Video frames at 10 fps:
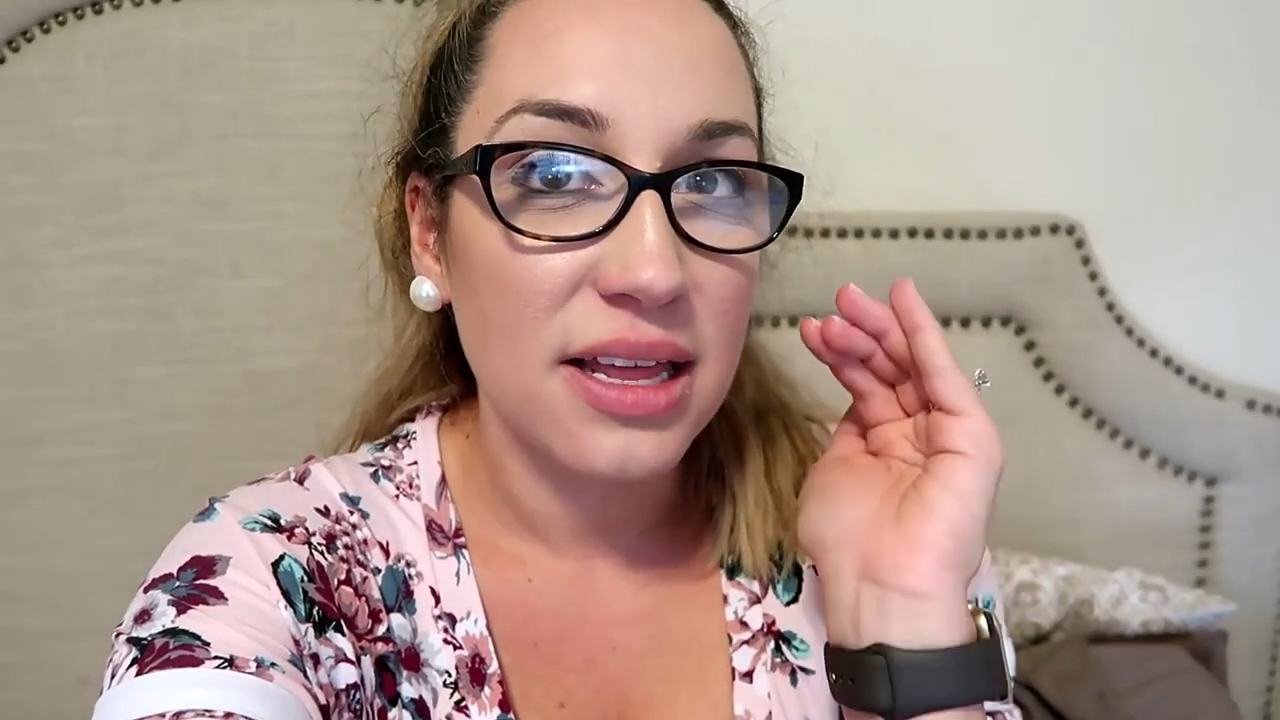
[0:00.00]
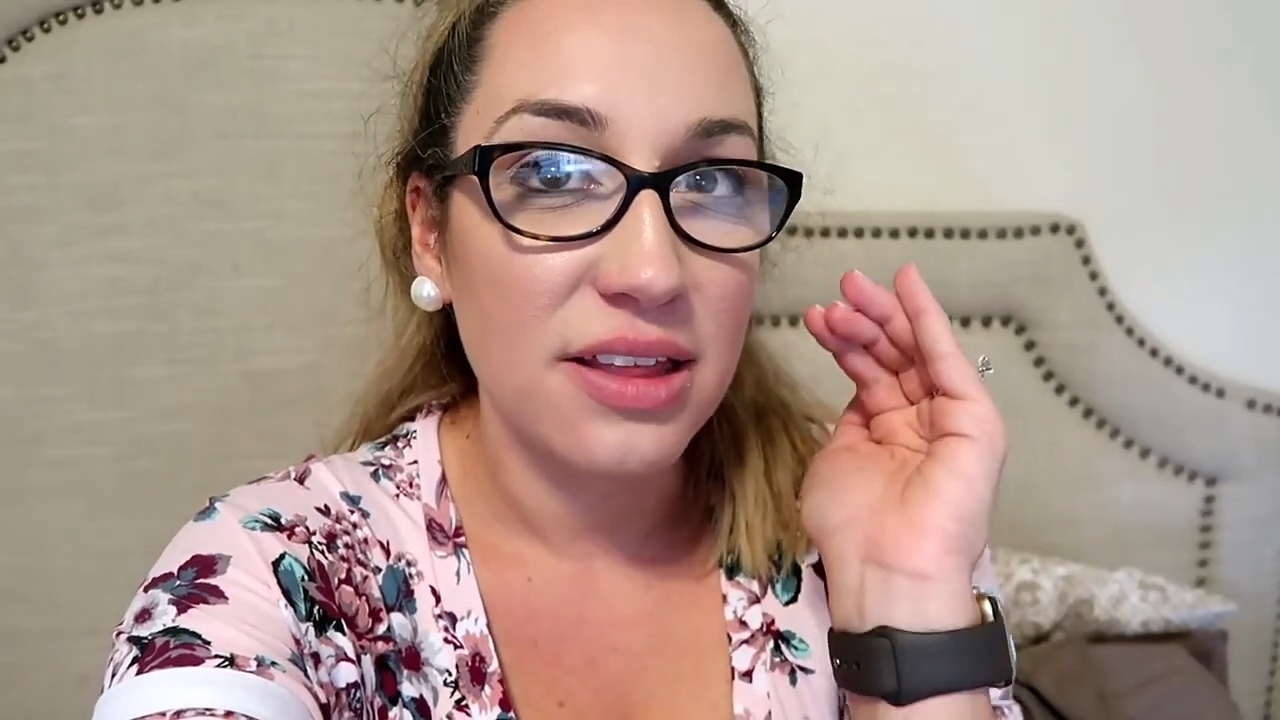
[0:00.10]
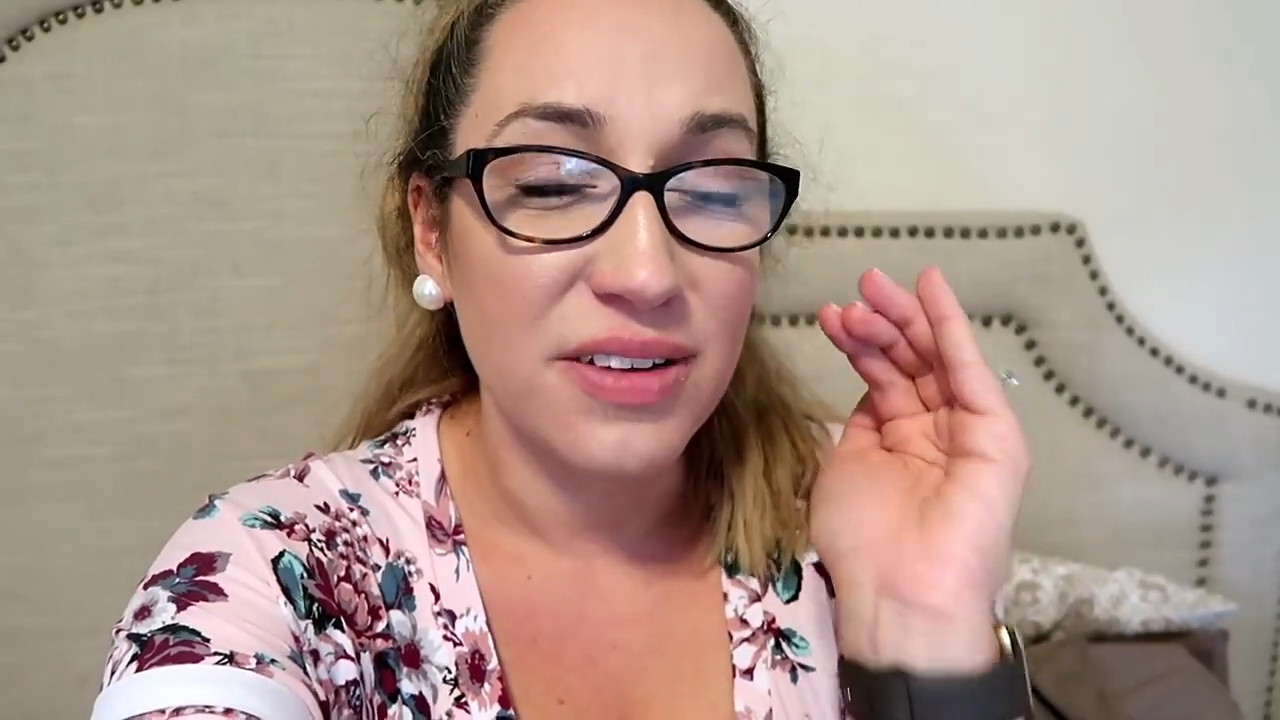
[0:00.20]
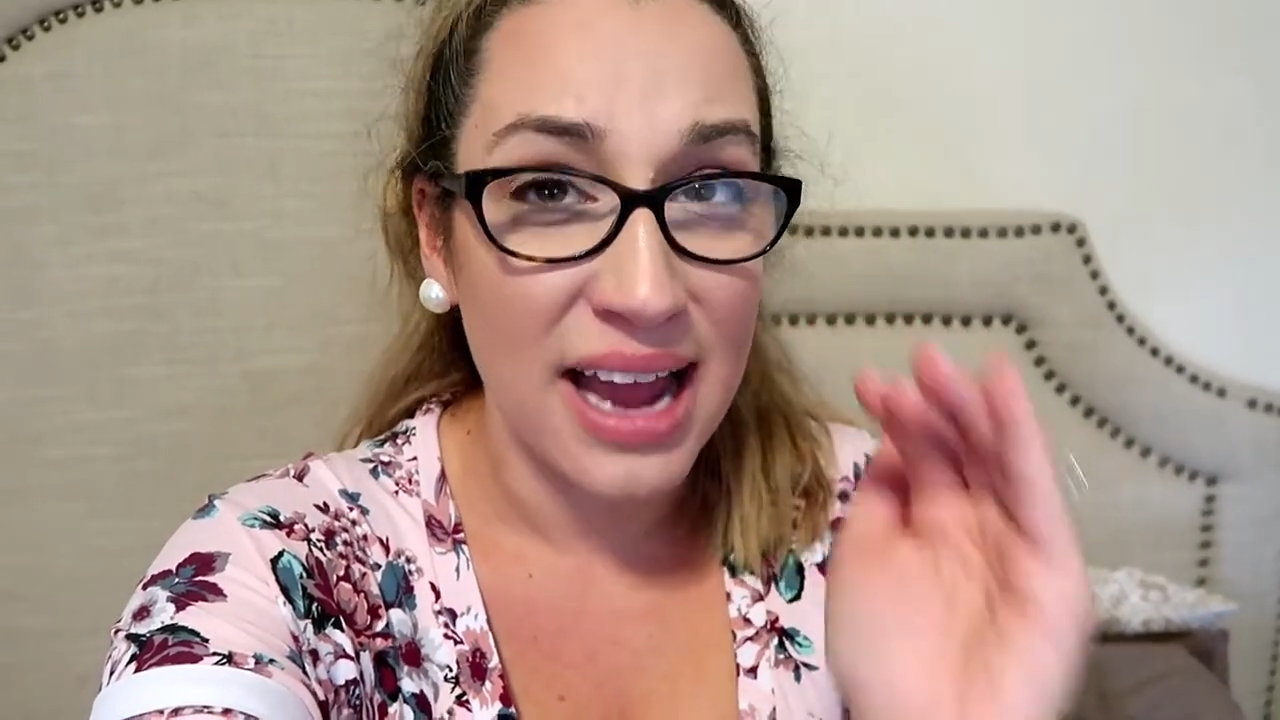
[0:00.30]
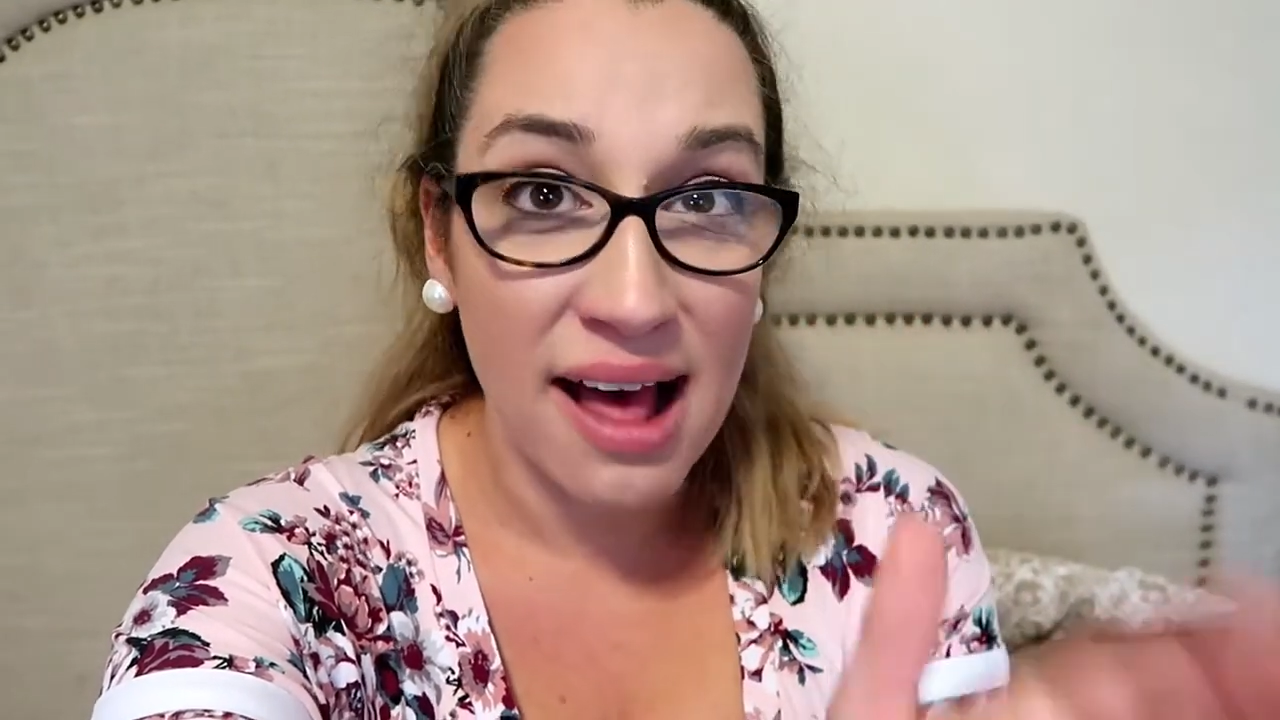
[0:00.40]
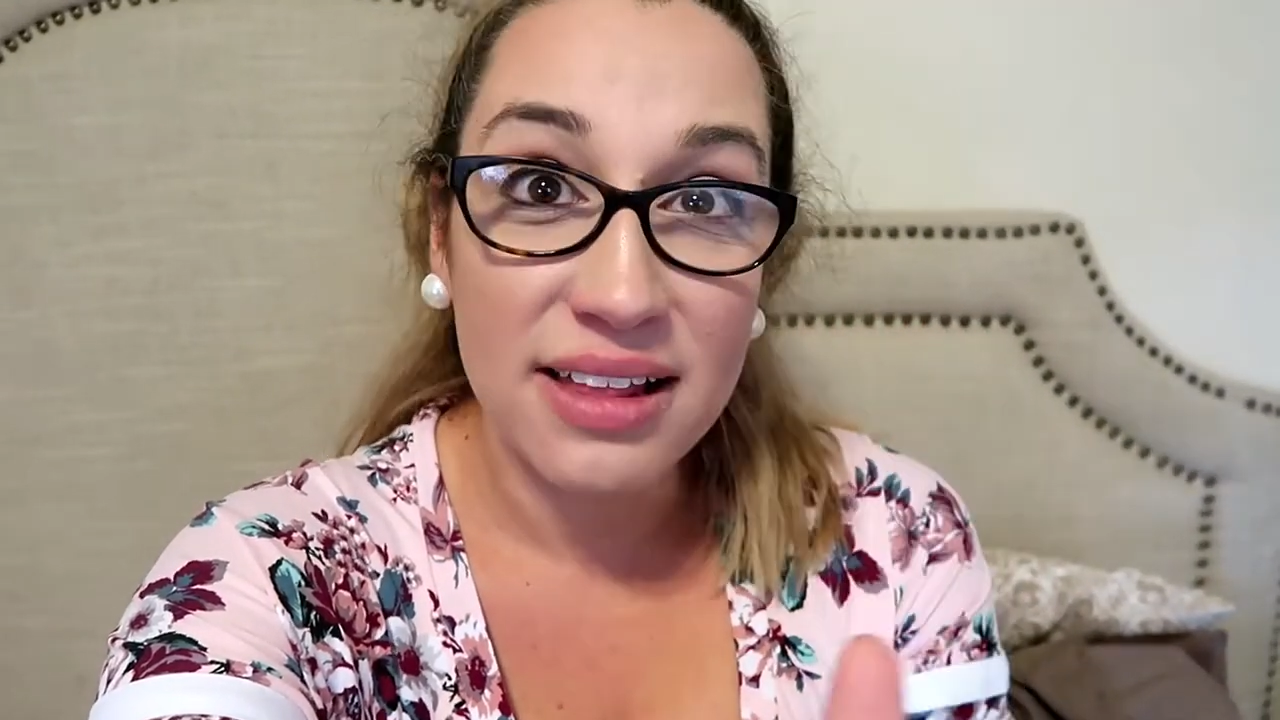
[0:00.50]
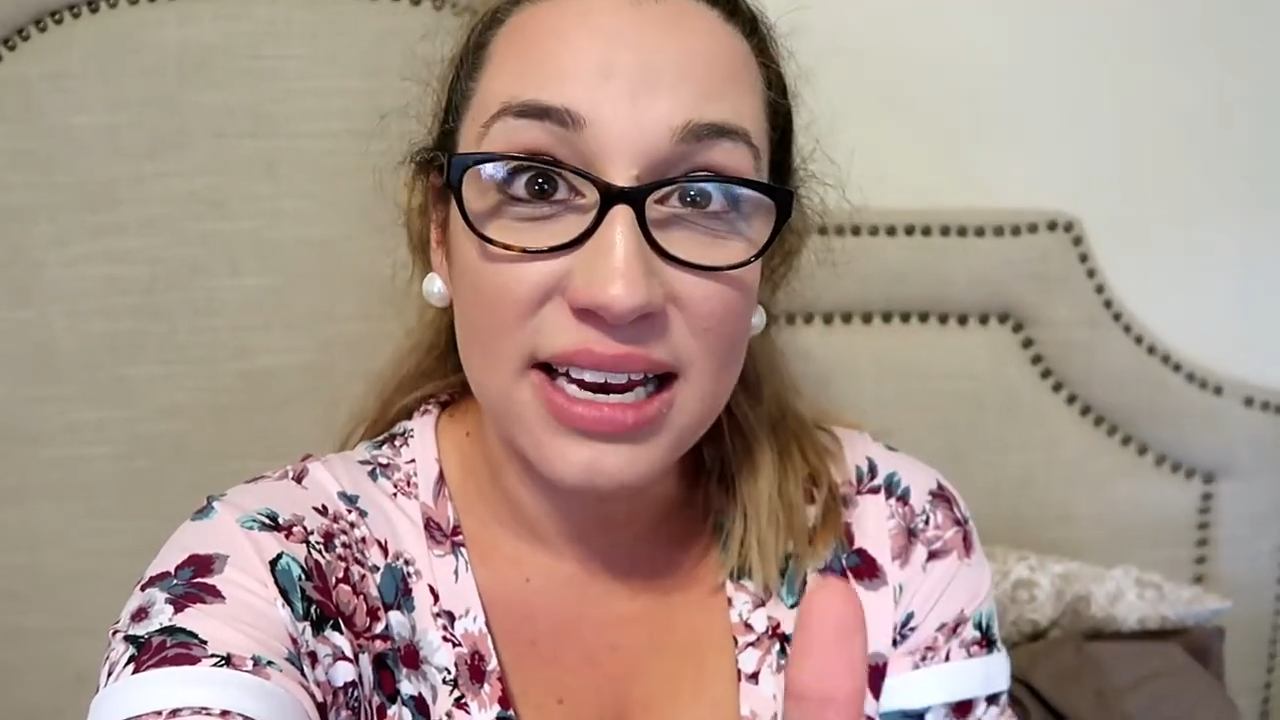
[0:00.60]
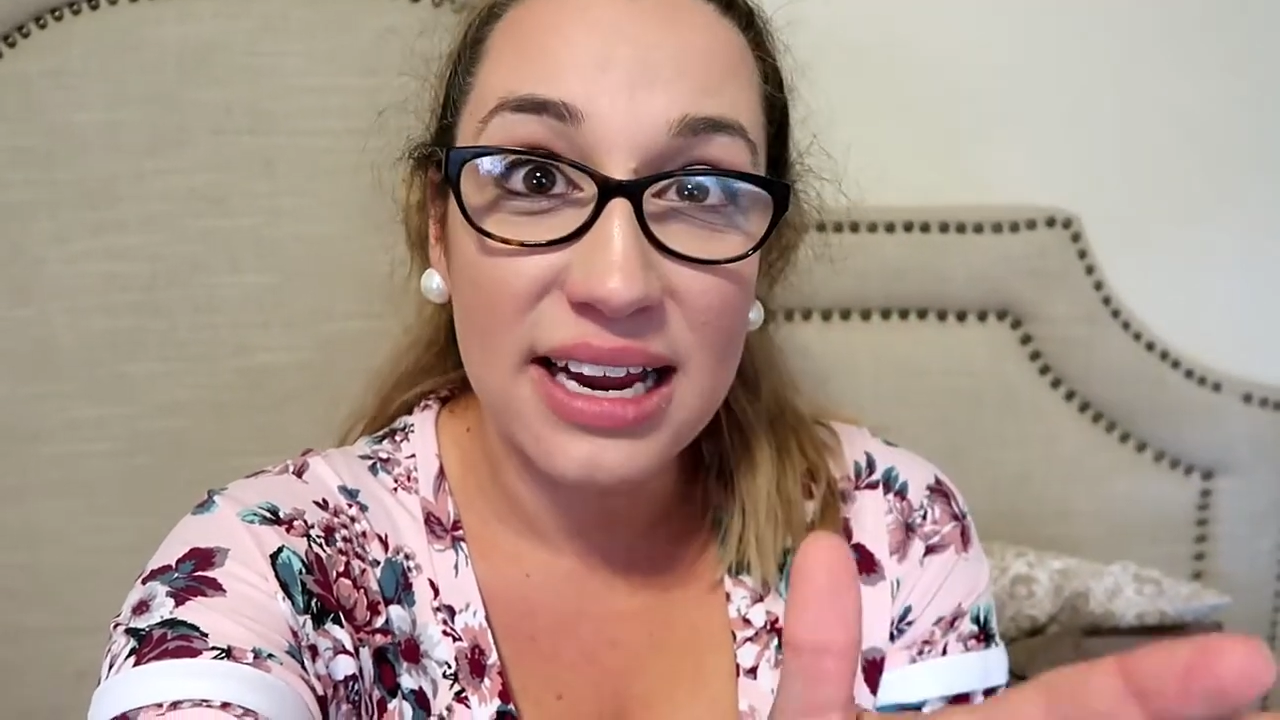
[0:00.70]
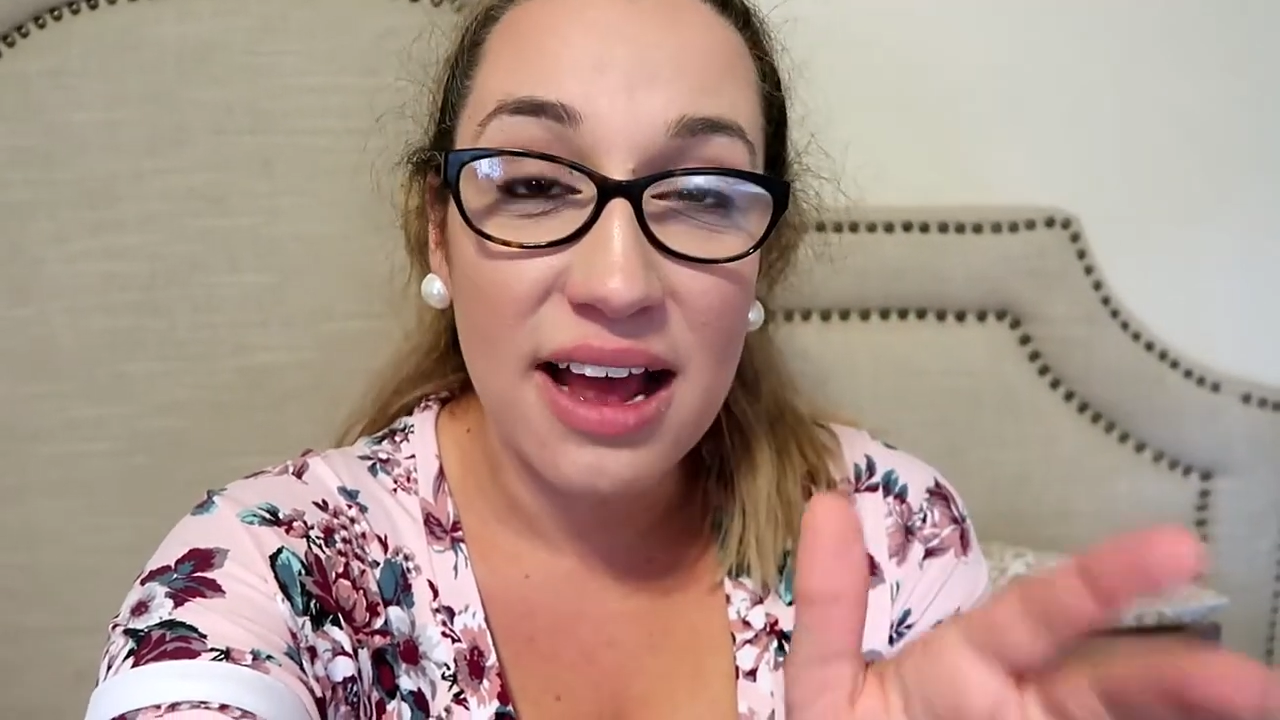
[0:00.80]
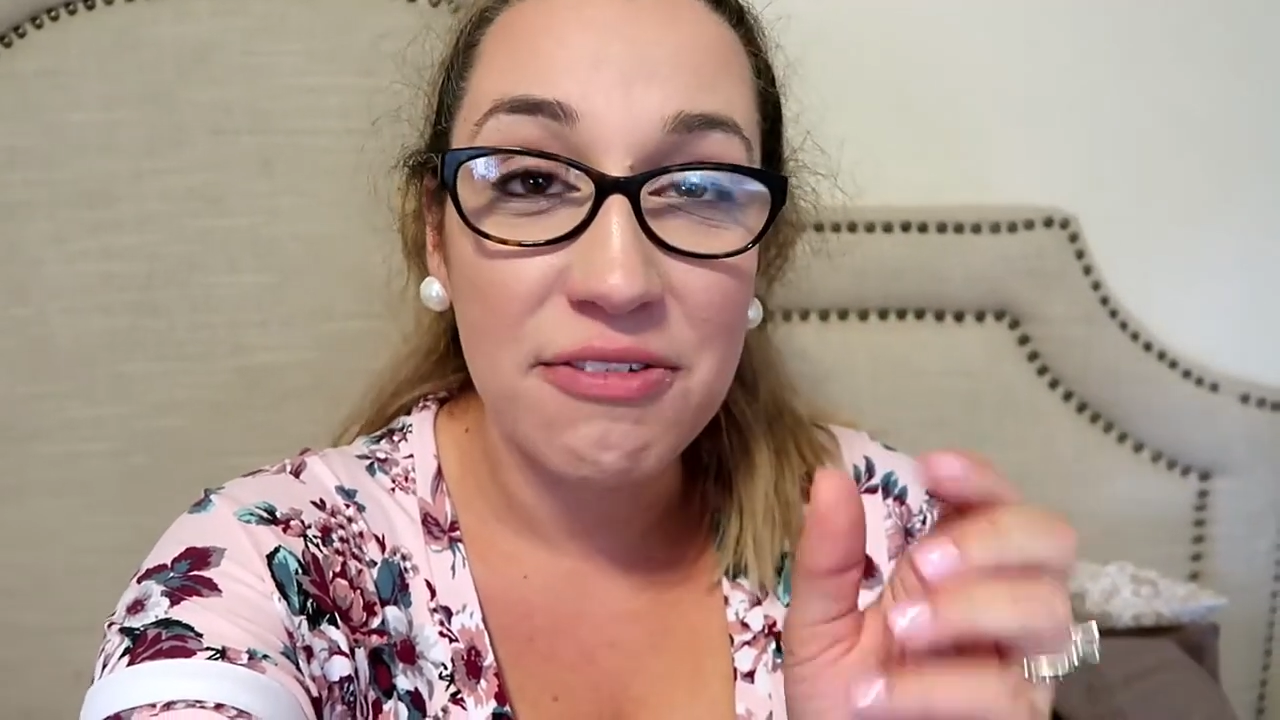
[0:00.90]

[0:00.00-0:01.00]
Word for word: the reality